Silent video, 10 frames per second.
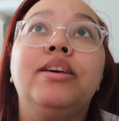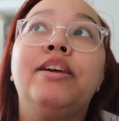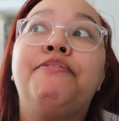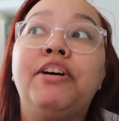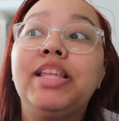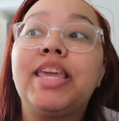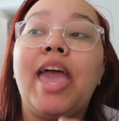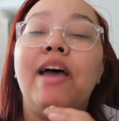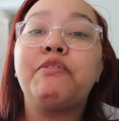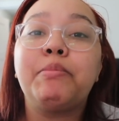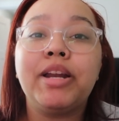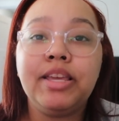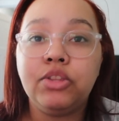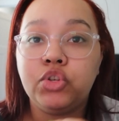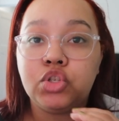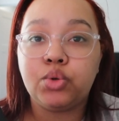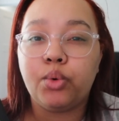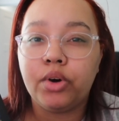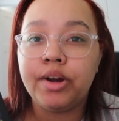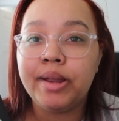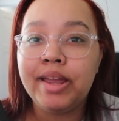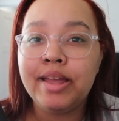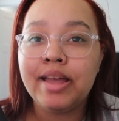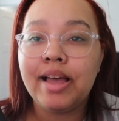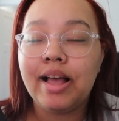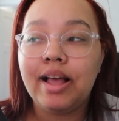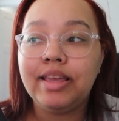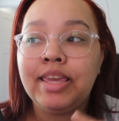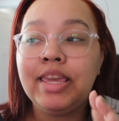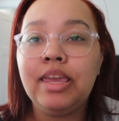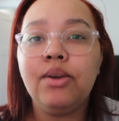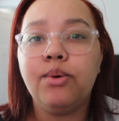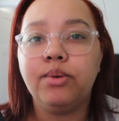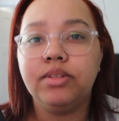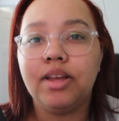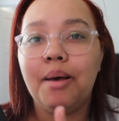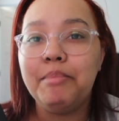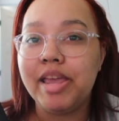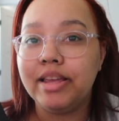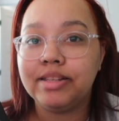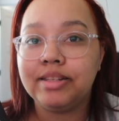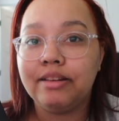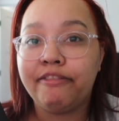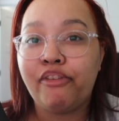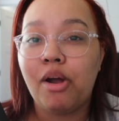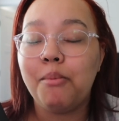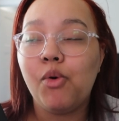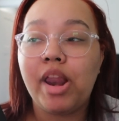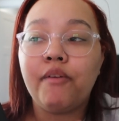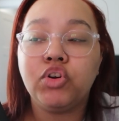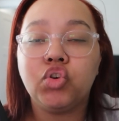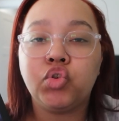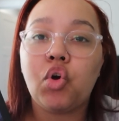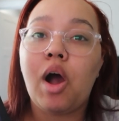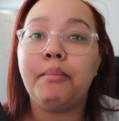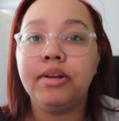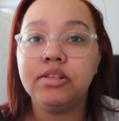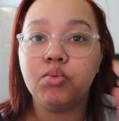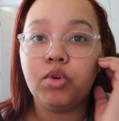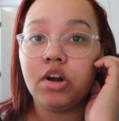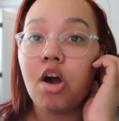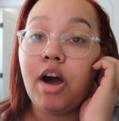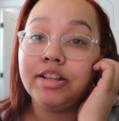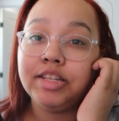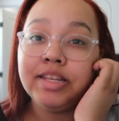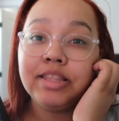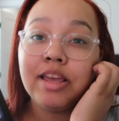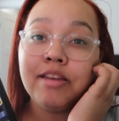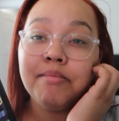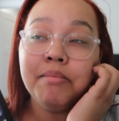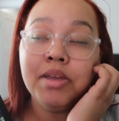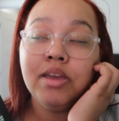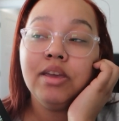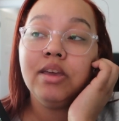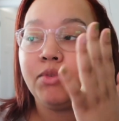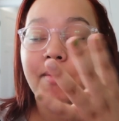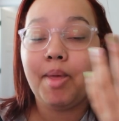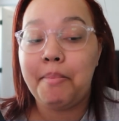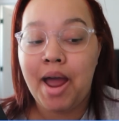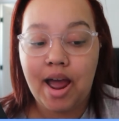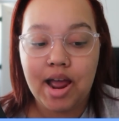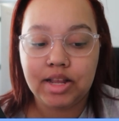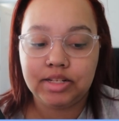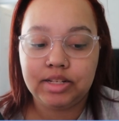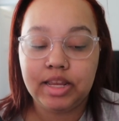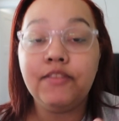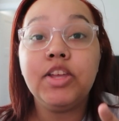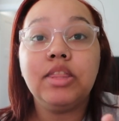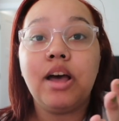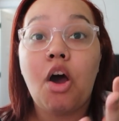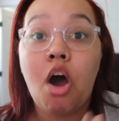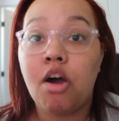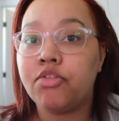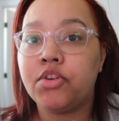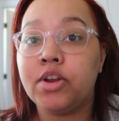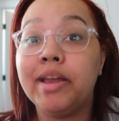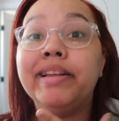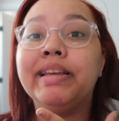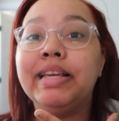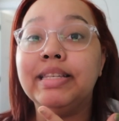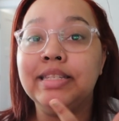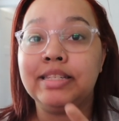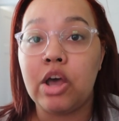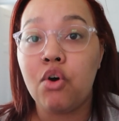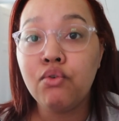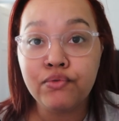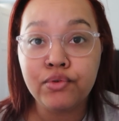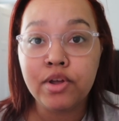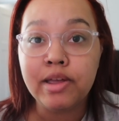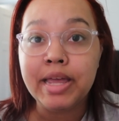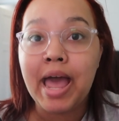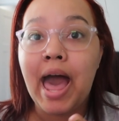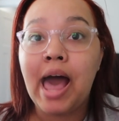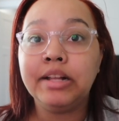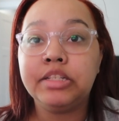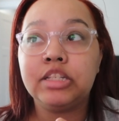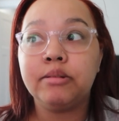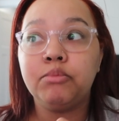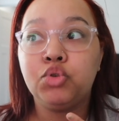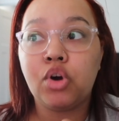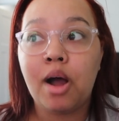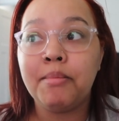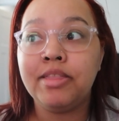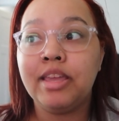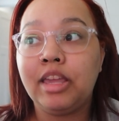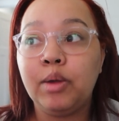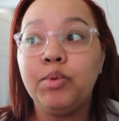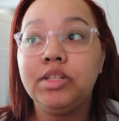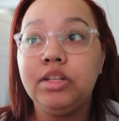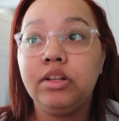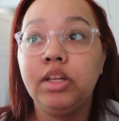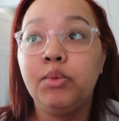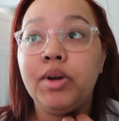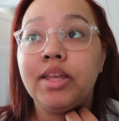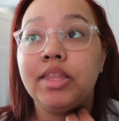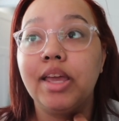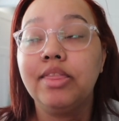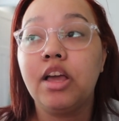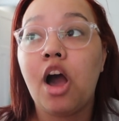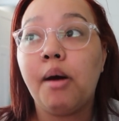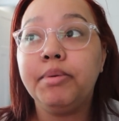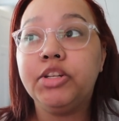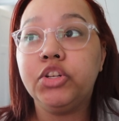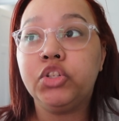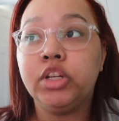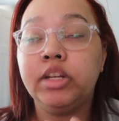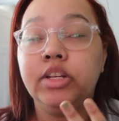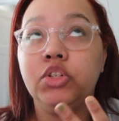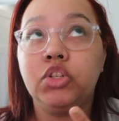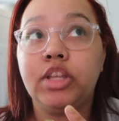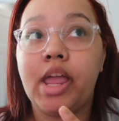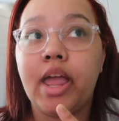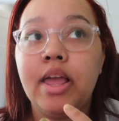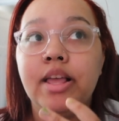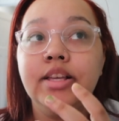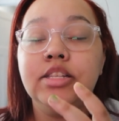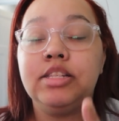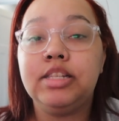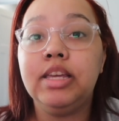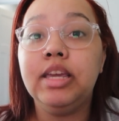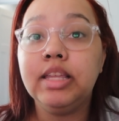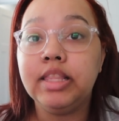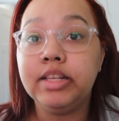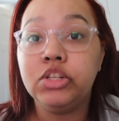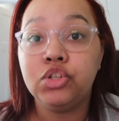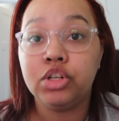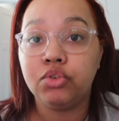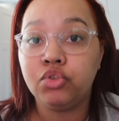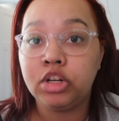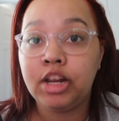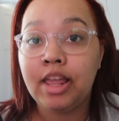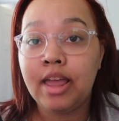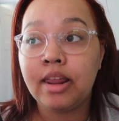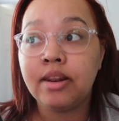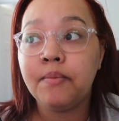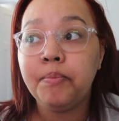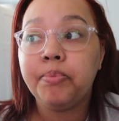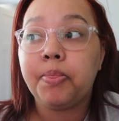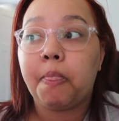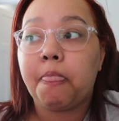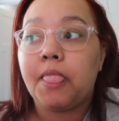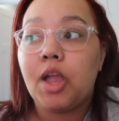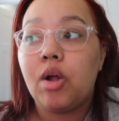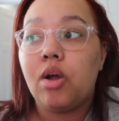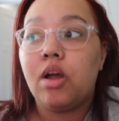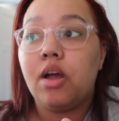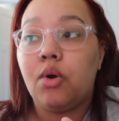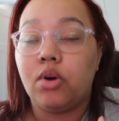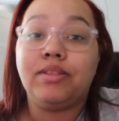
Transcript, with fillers: it felt like everybody in the story healed a bit from whatever traumas were haunting them from the past. Even the author himself had some trauma that he was dealing with, and the competition, and just like seeing these children again, or